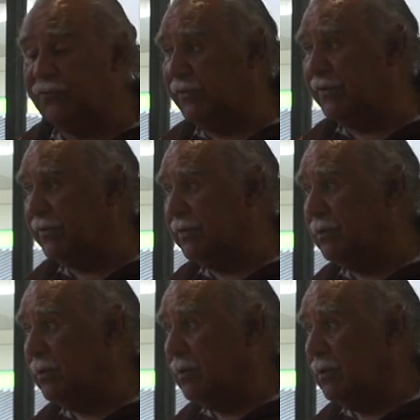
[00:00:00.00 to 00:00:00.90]
a treaty.
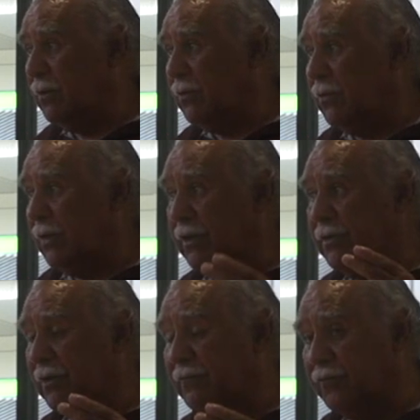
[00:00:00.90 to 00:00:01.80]

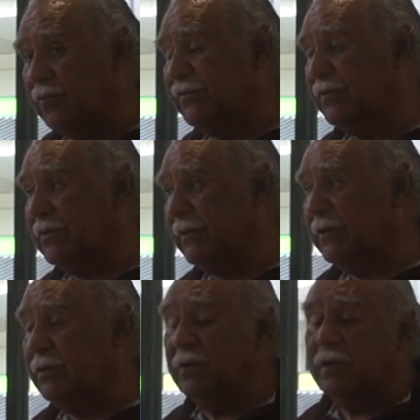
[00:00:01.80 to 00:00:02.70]
And
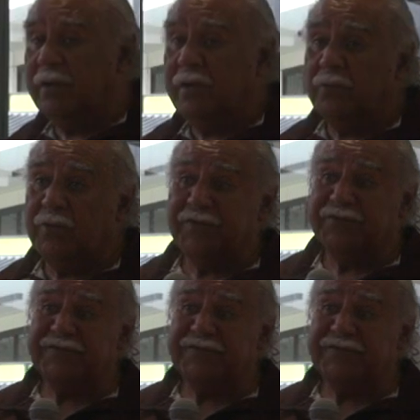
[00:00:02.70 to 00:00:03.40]
unfortunately, when the